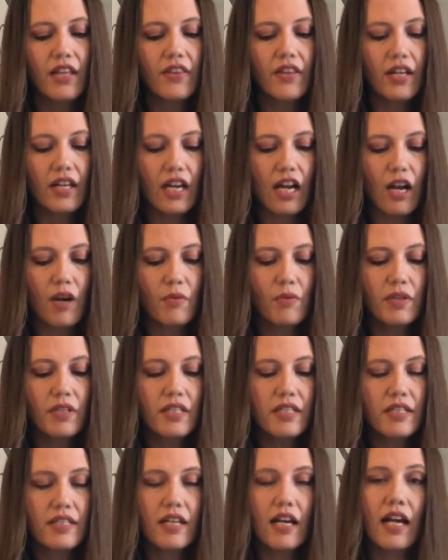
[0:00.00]
then I will
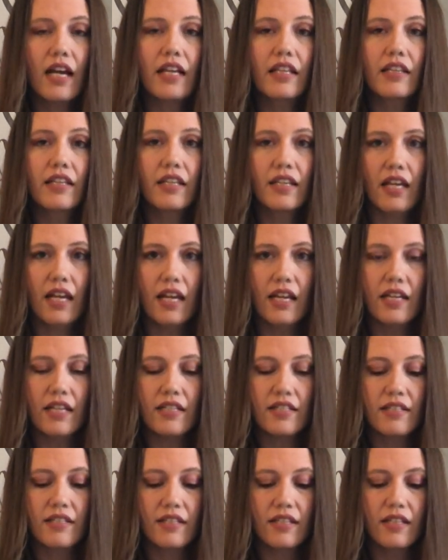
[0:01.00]
decide the
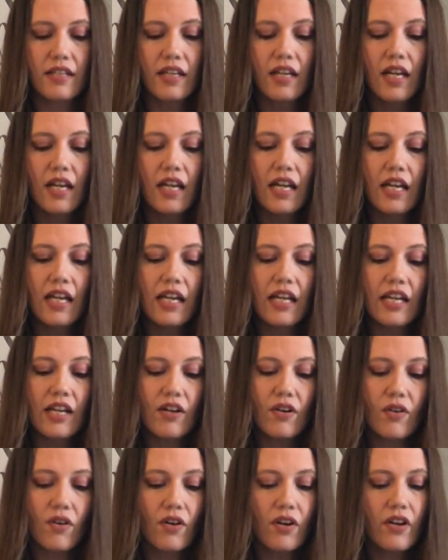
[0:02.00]
case. He
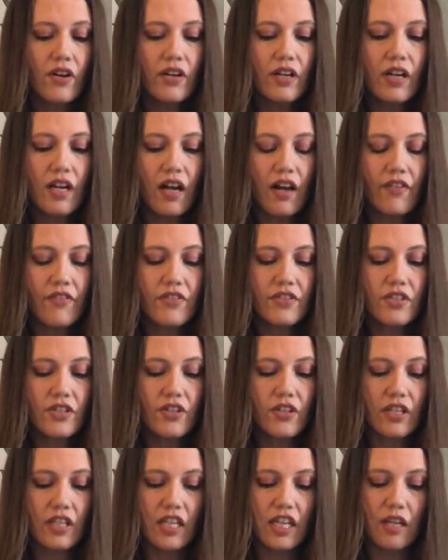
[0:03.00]
ordered an officer
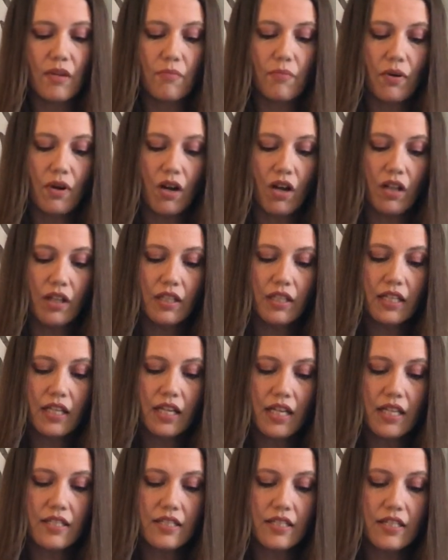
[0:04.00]
to keep Paul in
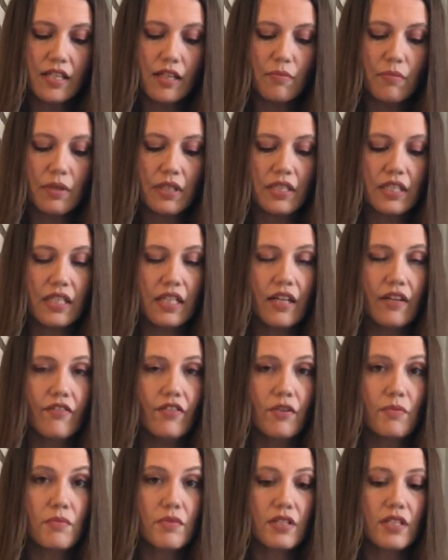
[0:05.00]
custody, but to give
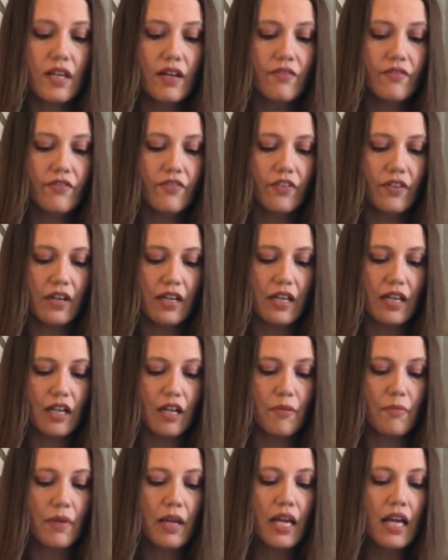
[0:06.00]
him some
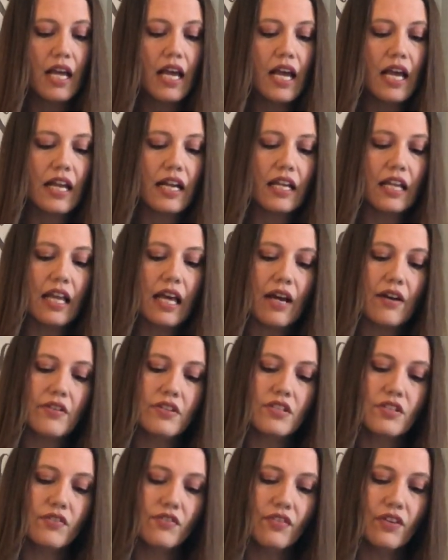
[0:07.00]
freedom and allow
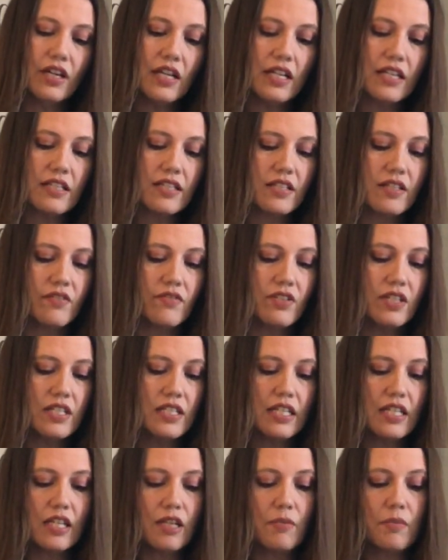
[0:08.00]
his friends to
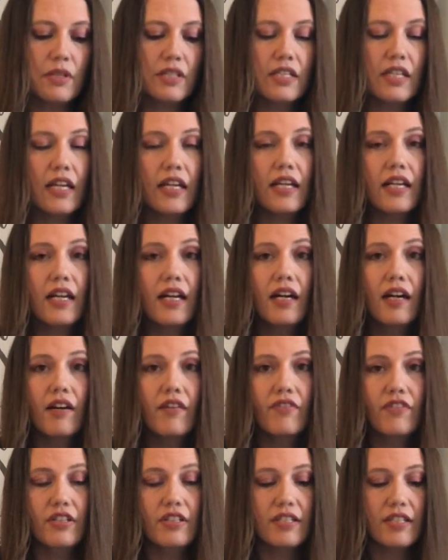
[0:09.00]
visit him and take care
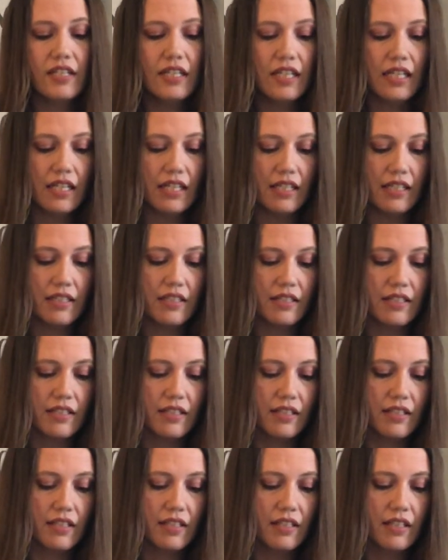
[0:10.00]
of his needs.
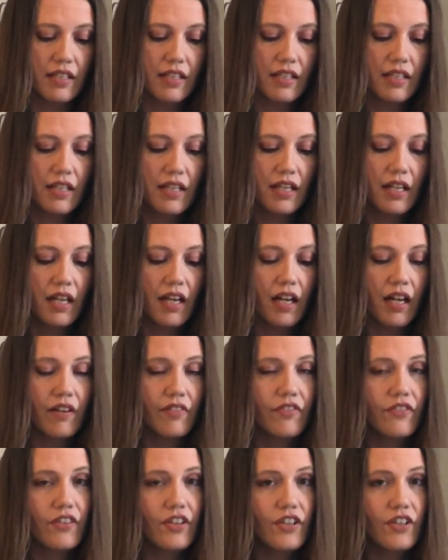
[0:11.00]
A
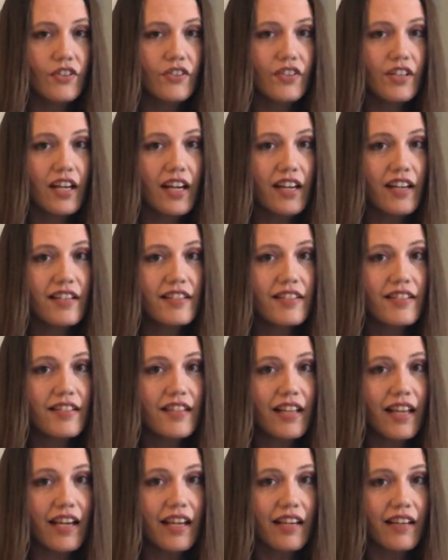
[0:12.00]
few days
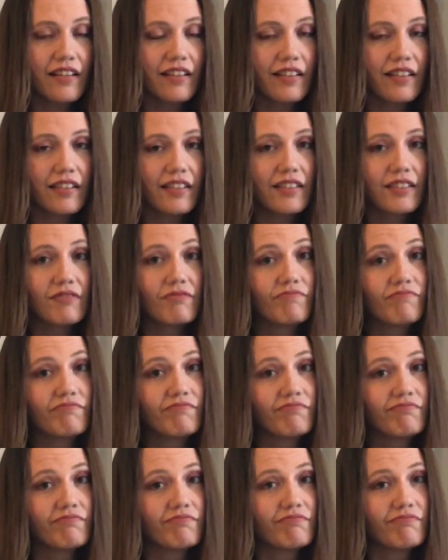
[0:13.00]
later,
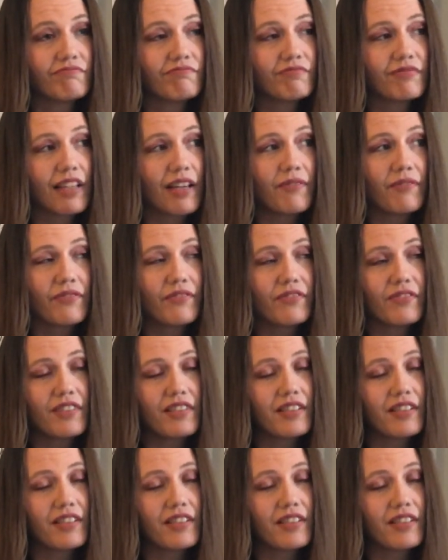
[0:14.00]
I'm um,